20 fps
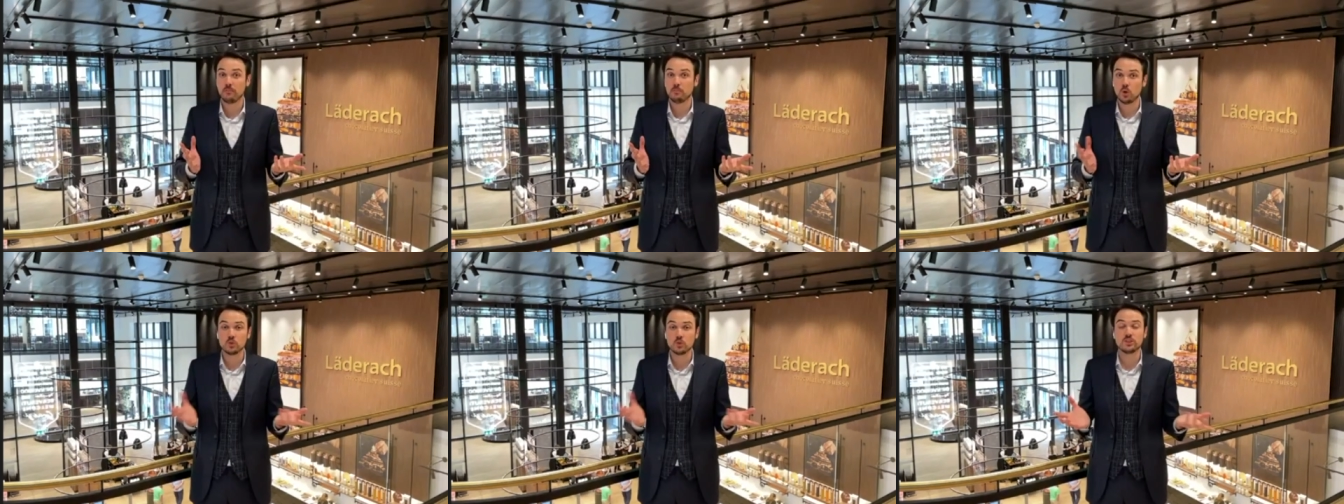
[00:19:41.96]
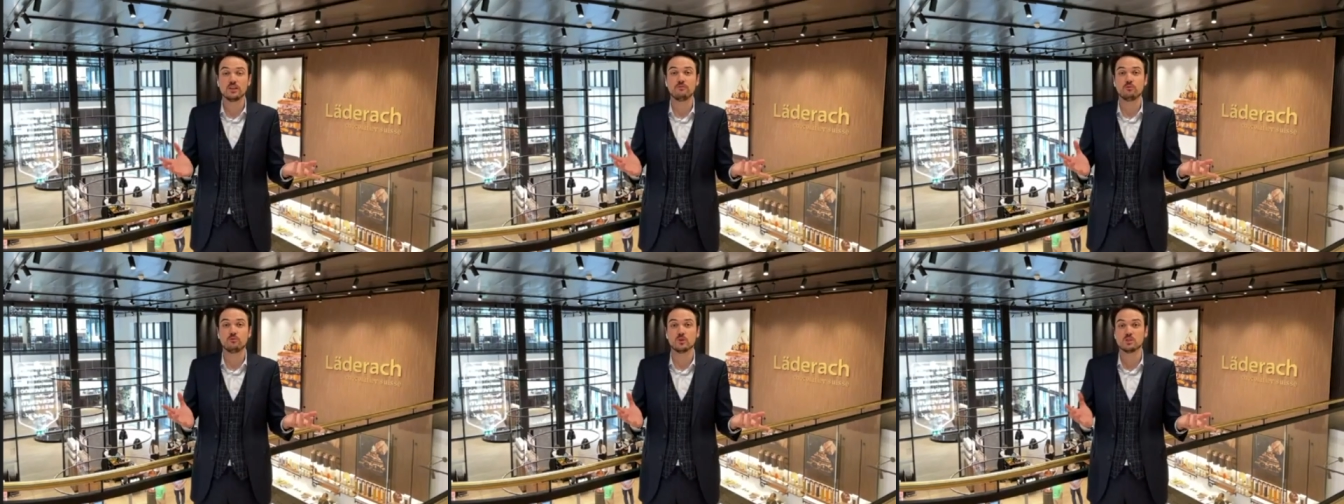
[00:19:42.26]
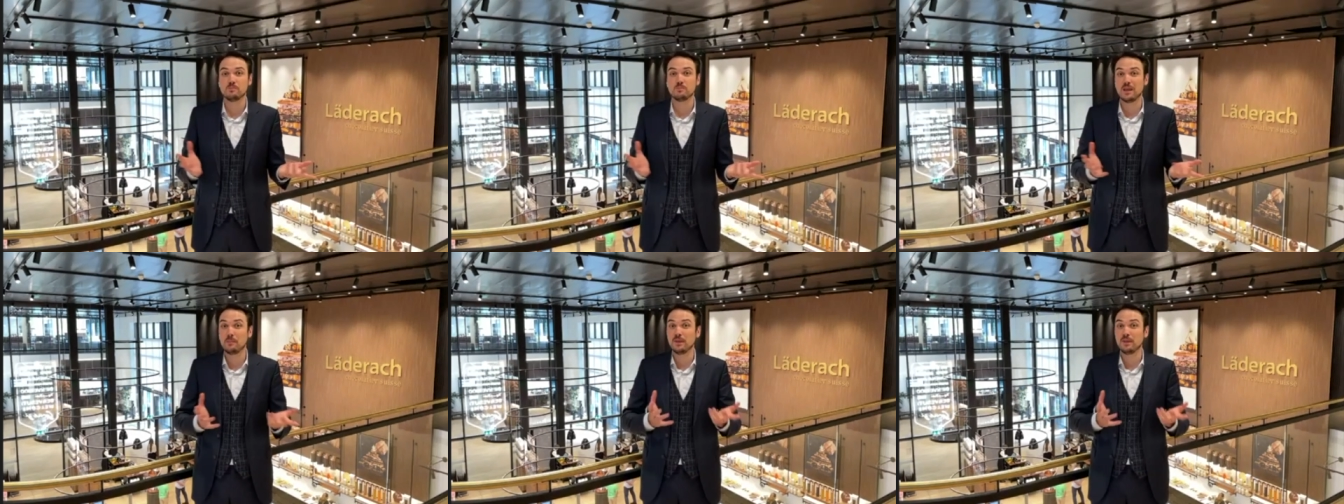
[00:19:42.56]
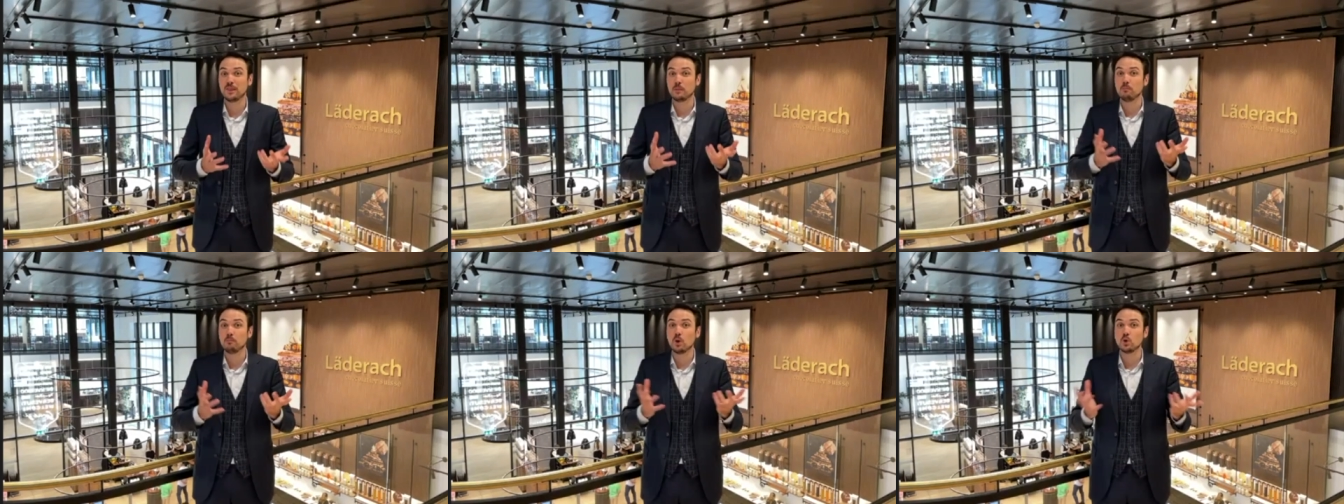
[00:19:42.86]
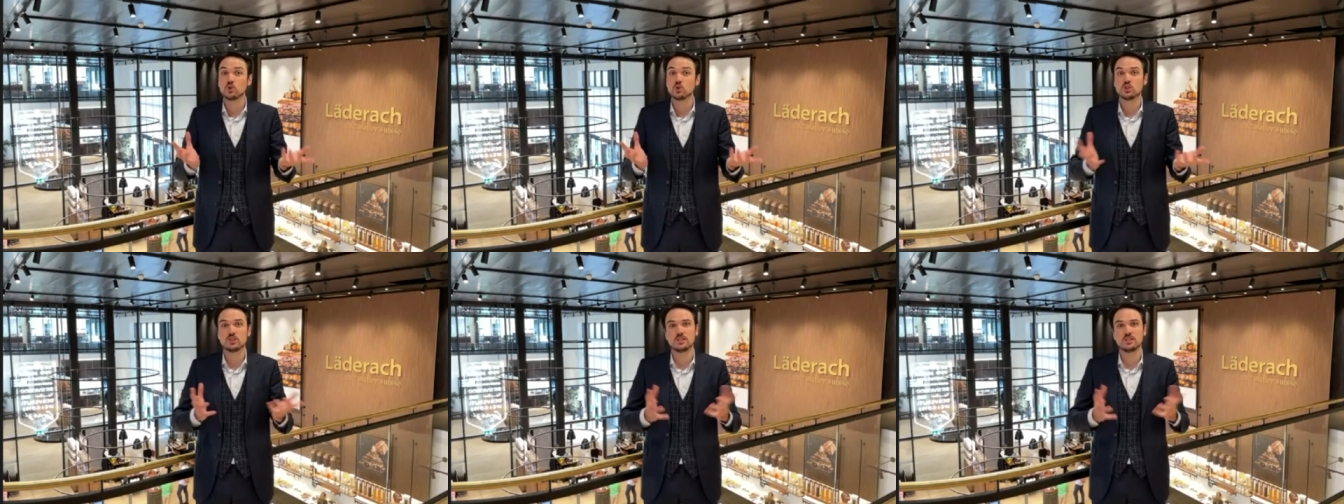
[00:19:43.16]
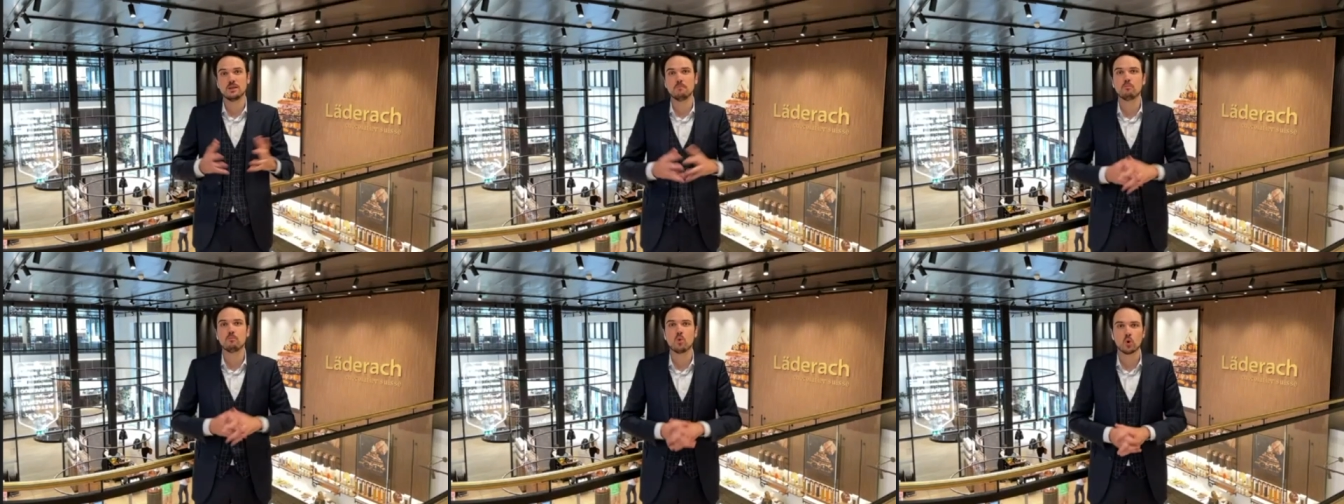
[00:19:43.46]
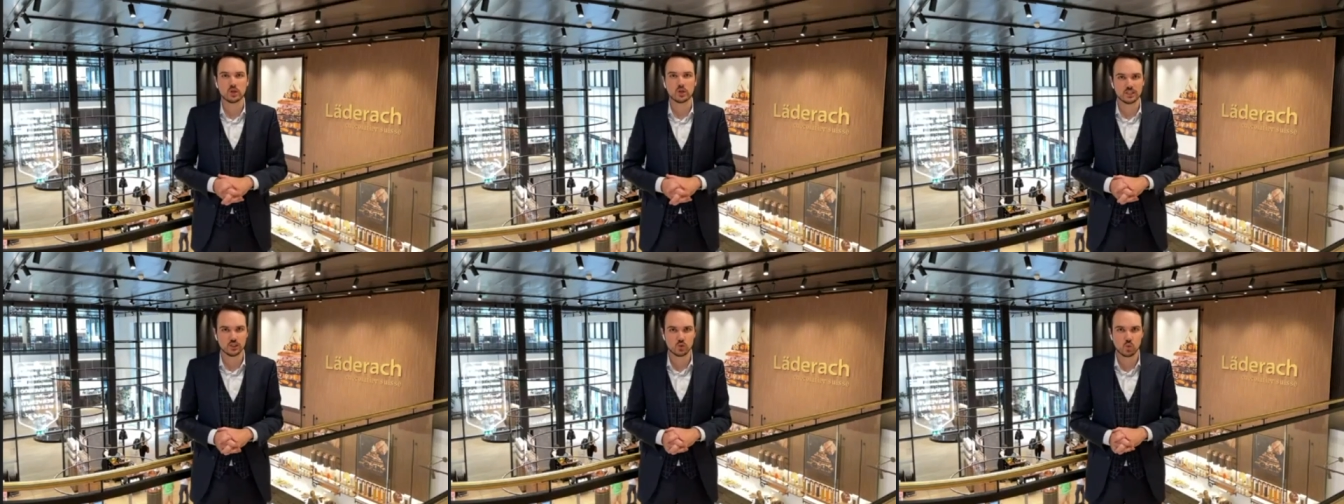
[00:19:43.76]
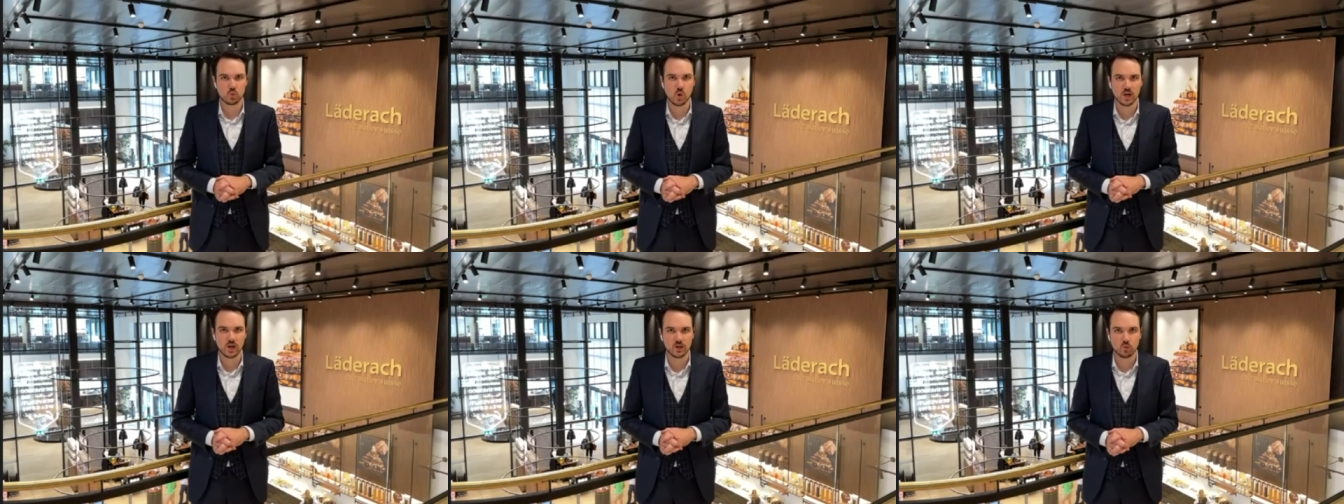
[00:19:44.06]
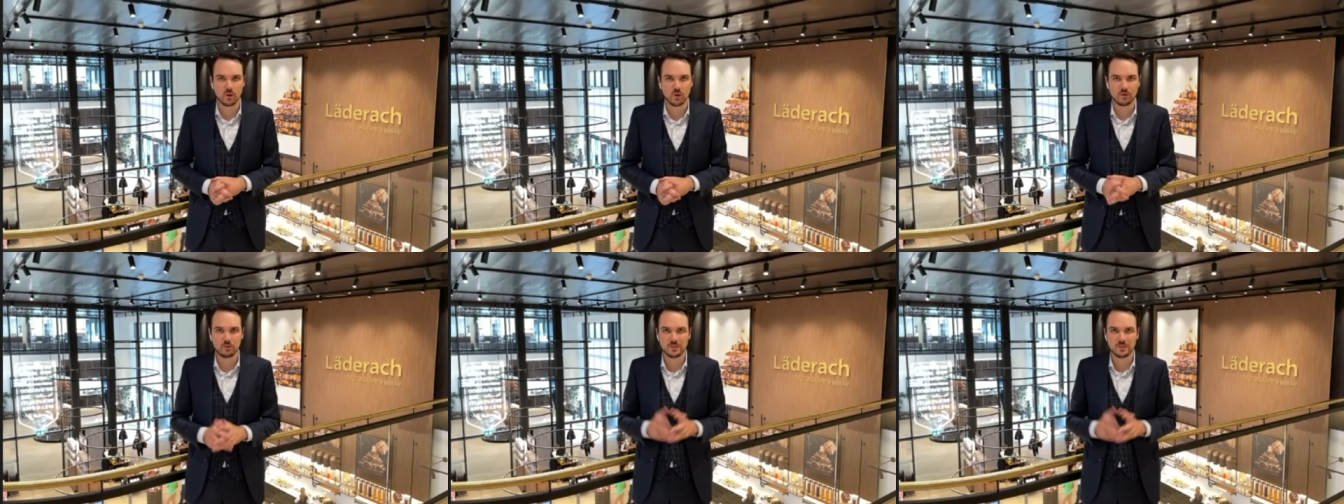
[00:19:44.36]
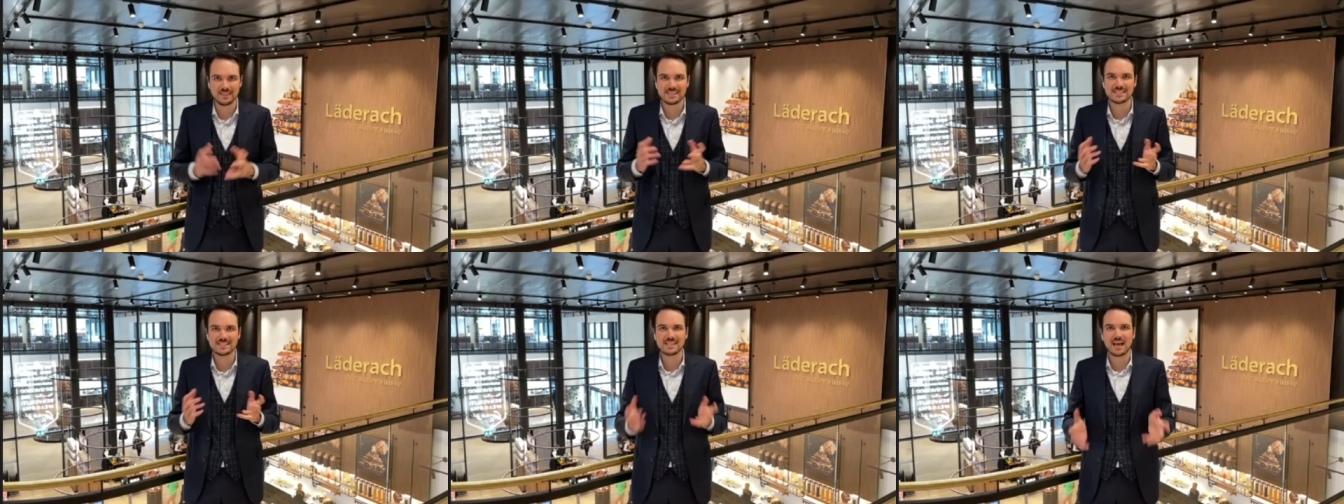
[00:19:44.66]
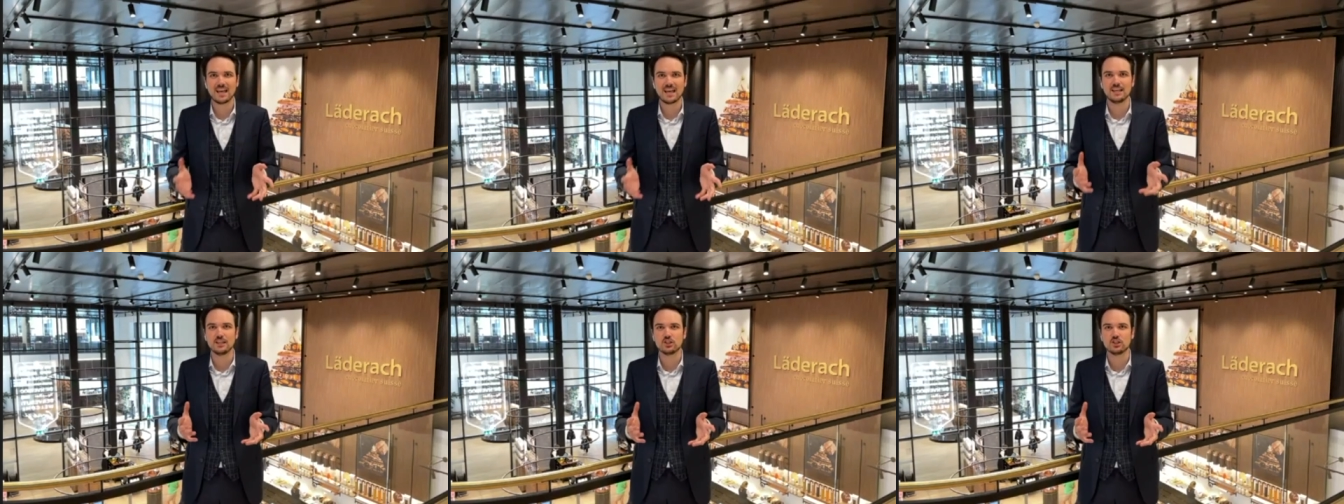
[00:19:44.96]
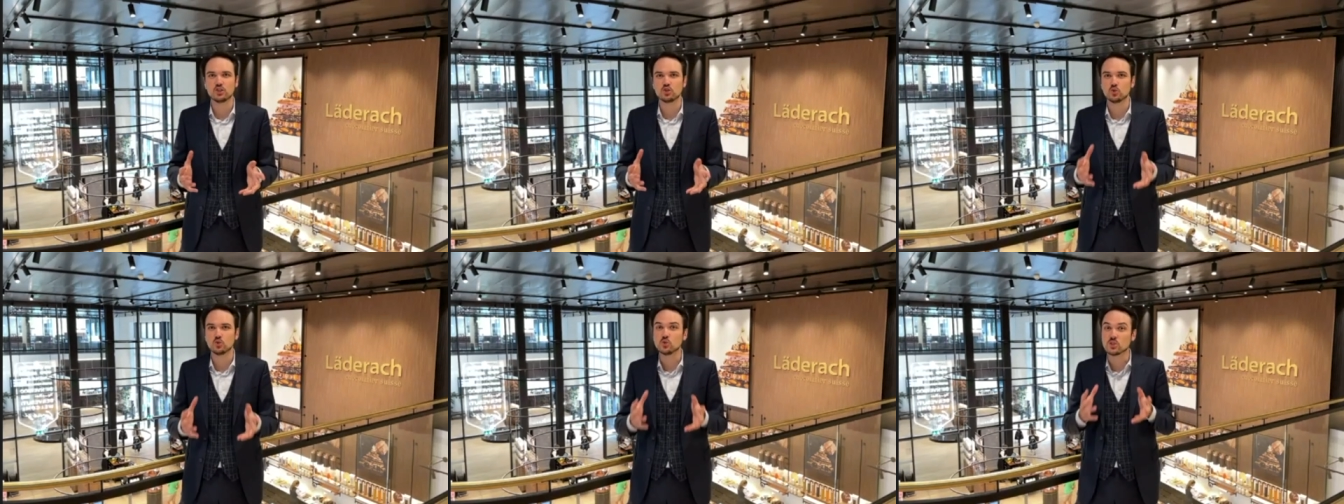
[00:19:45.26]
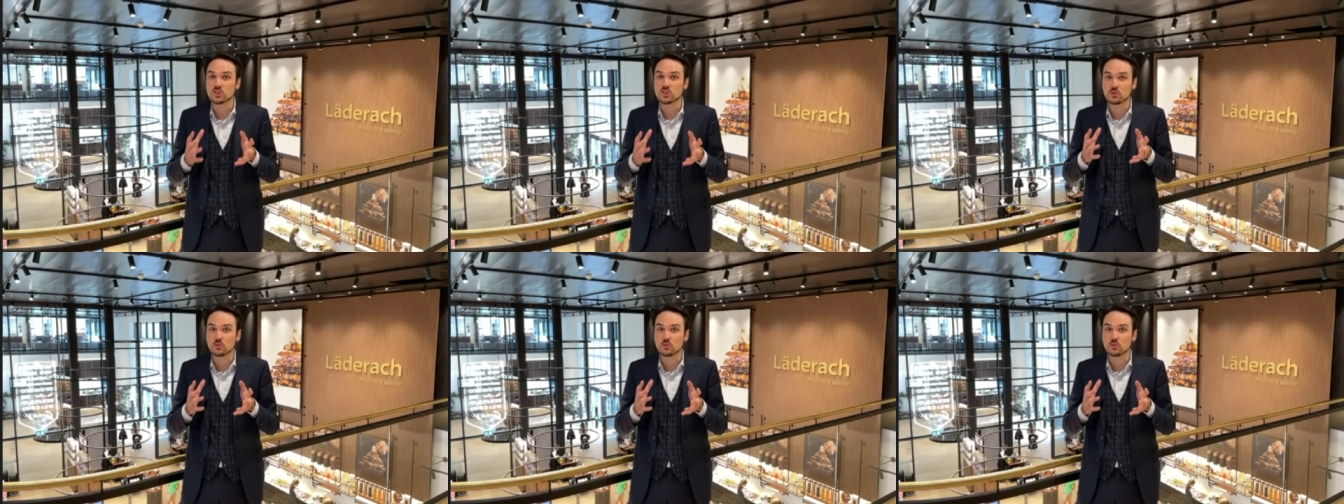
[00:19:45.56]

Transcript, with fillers: motive was maybe the most important one when we decided to